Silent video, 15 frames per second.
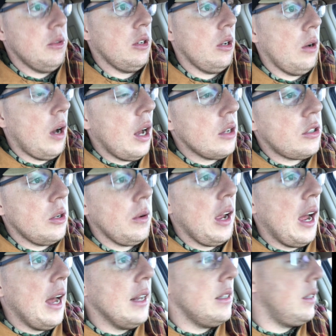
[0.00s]
So also,
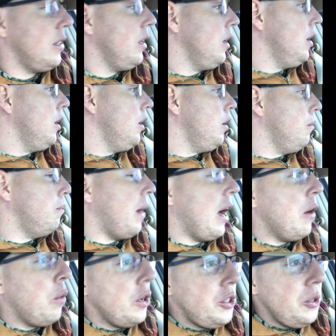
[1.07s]
guys,
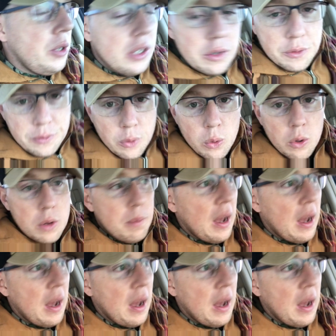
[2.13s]
buy what you can afford.